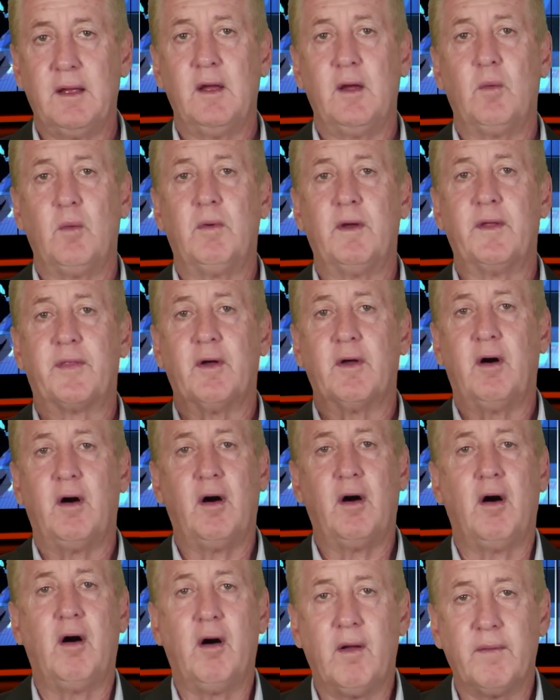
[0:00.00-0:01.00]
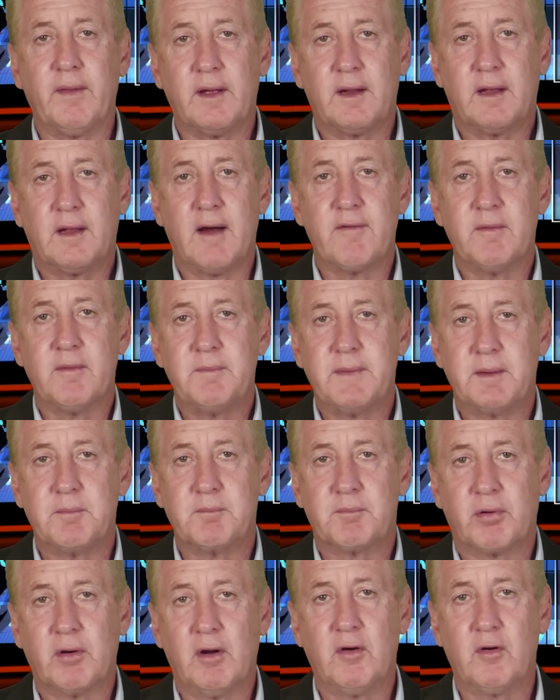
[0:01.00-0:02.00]
with all the
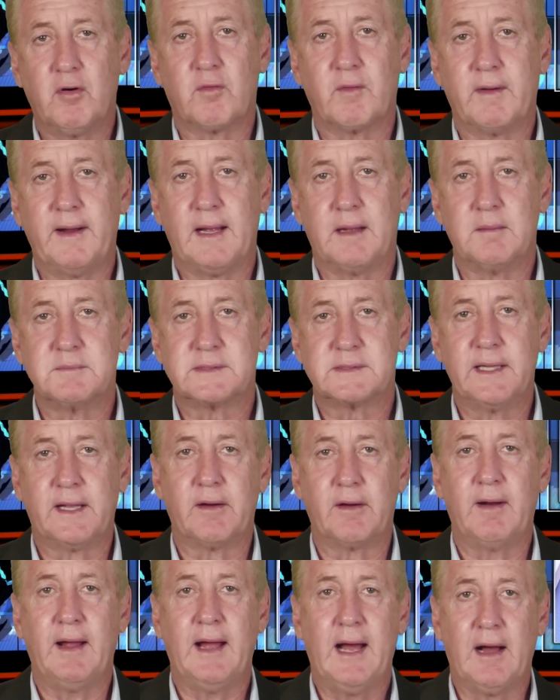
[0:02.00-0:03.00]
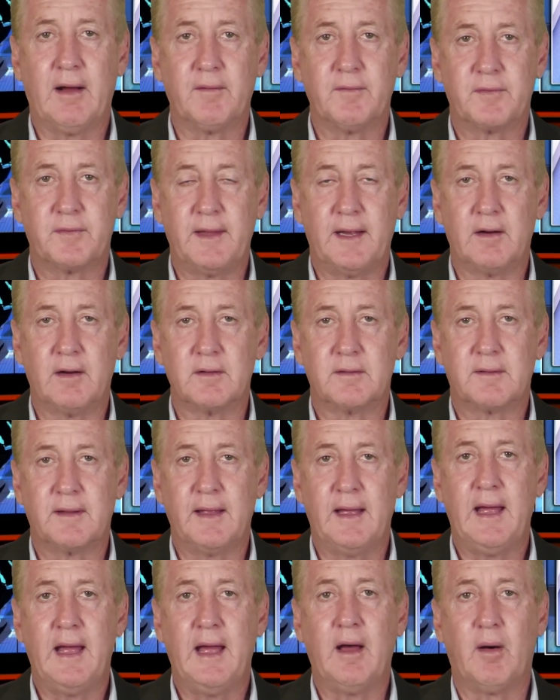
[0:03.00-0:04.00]
government programs that are out there
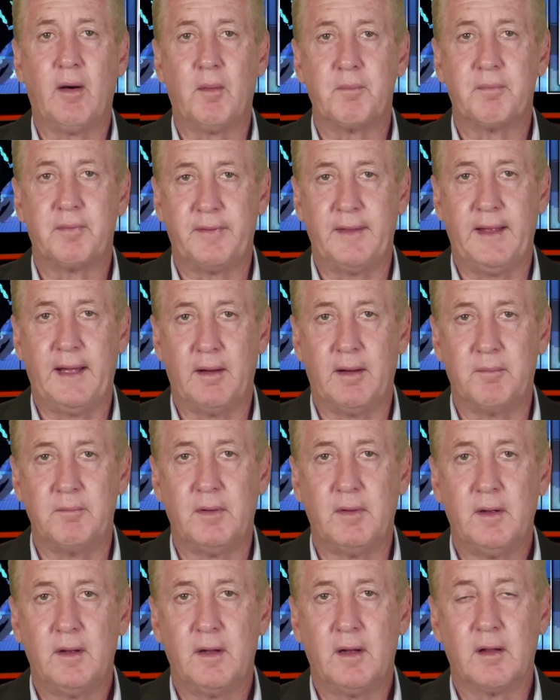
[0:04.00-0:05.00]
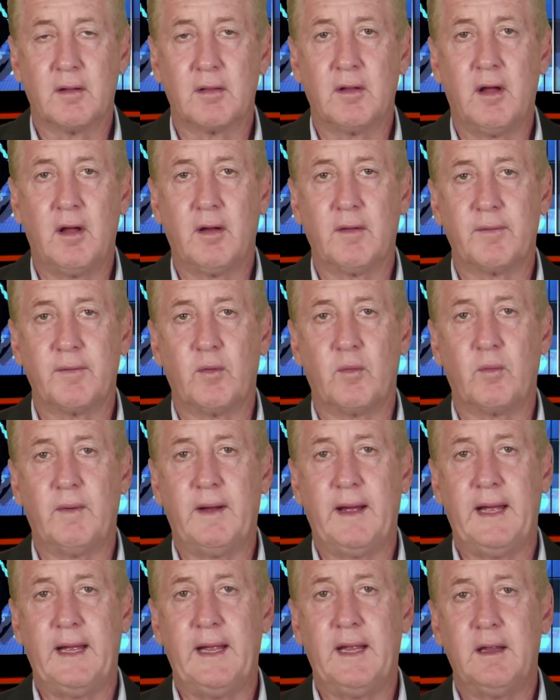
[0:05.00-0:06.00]
to help them along the
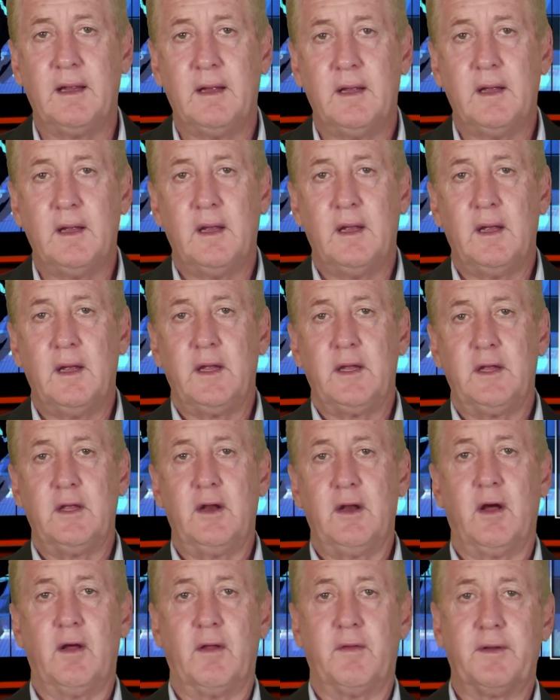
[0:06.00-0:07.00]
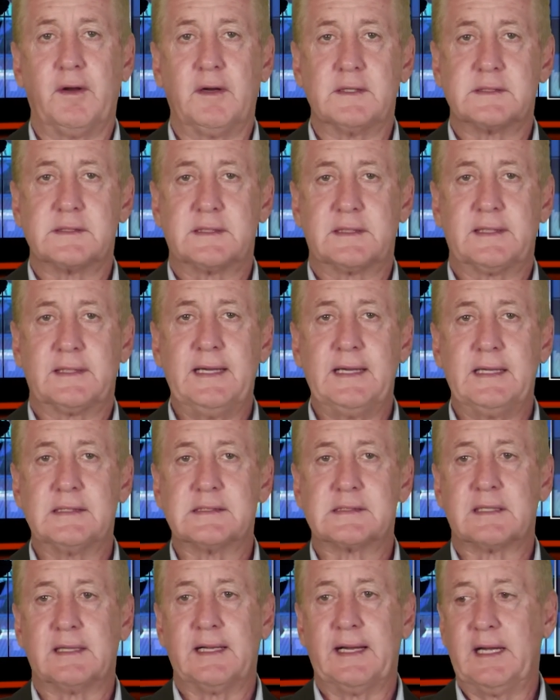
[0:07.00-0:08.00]
way. There's
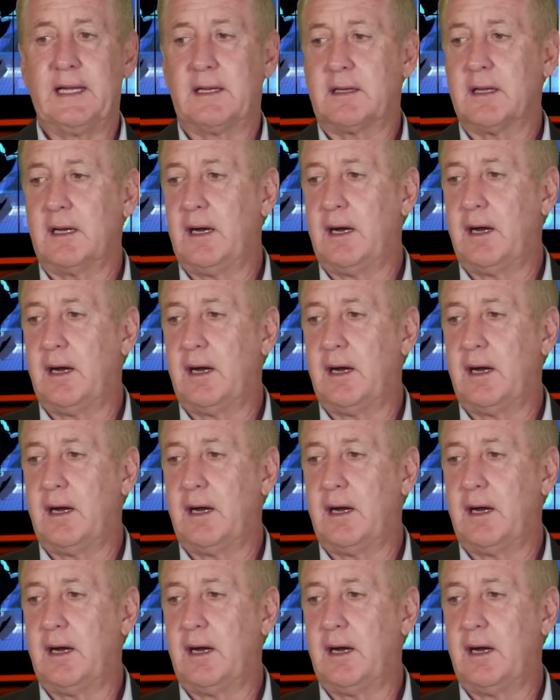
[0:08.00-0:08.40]
things like